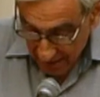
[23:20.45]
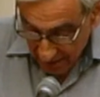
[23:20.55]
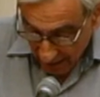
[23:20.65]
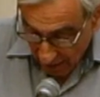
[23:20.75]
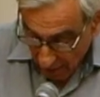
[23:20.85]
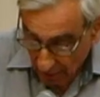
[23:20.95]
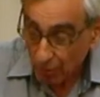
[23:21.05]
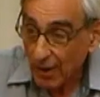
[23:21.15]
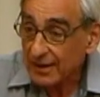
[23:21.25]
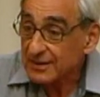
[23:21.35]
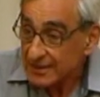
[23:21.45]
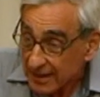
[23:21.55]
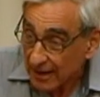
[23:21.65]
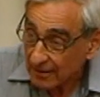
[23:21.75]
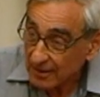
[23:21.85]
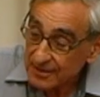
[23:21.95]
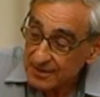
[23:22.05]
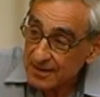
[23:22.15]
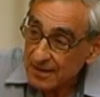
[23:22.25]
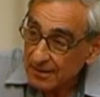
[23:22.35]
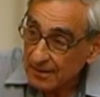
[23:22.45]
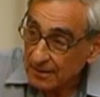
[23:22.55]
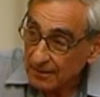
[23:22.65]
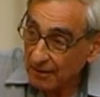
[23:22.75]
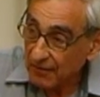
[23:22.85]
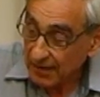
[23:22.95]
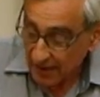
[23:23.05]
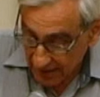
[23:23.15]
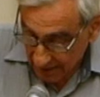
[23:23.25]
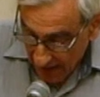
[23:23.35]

They are already stateless, living in